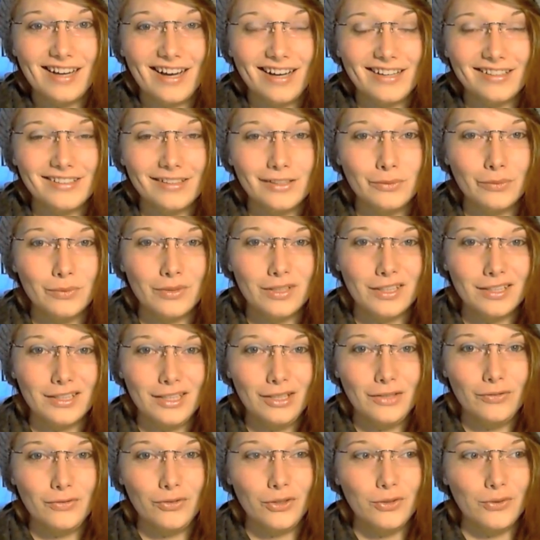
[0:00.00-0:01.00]
I didn't want to
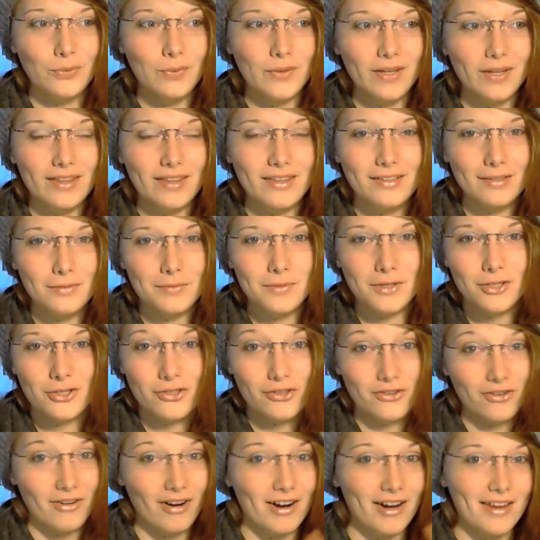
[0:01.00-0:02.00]
leave you with this much
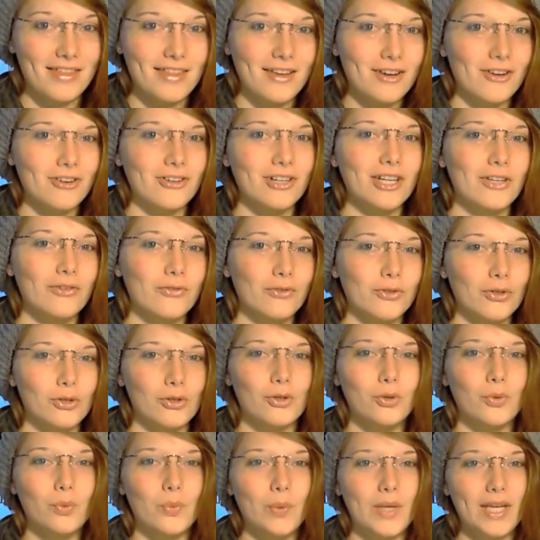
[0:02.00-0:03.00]
dry theory for a
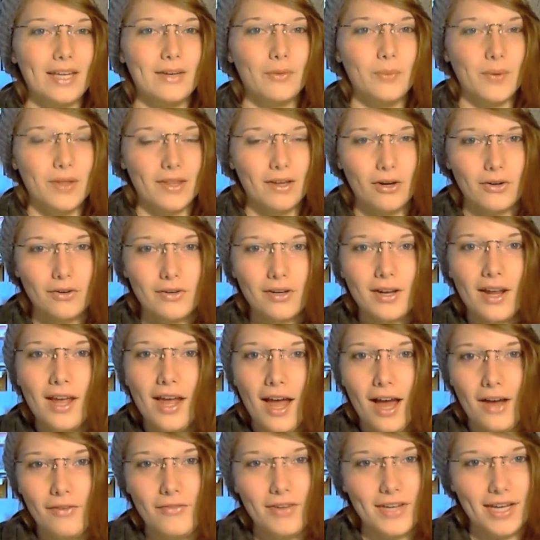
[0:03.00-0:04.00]
whole week without
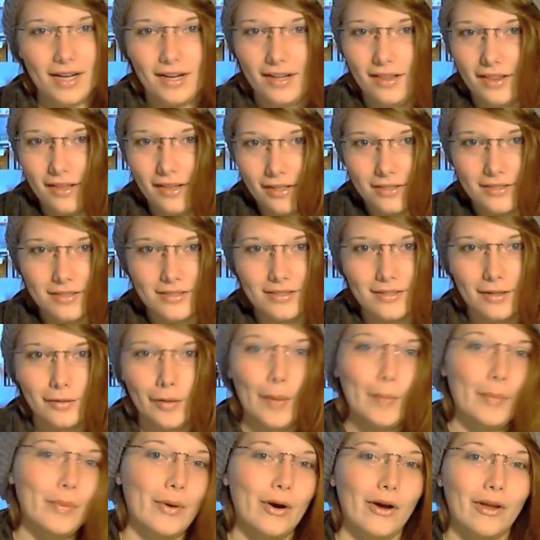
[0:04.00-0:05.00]
having anything to study
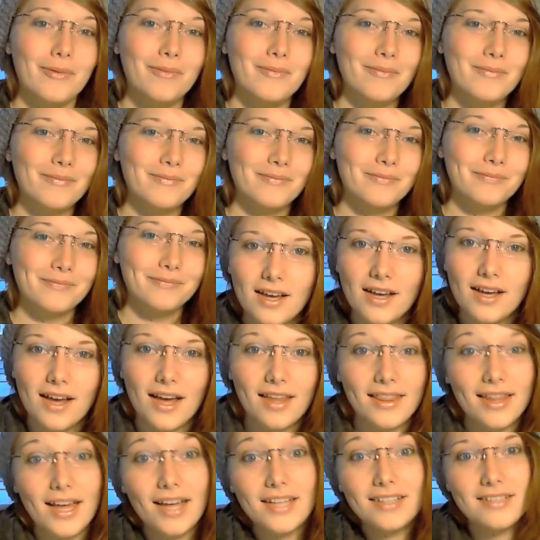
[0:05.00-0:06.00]
up on.
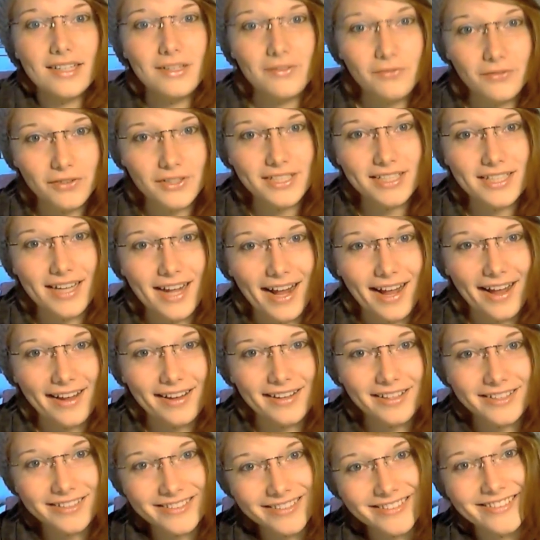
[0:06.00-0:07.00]
And that's it for
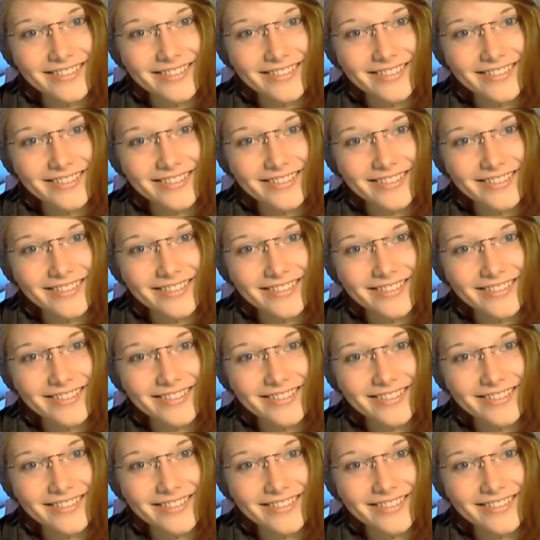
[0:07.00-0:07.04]
today.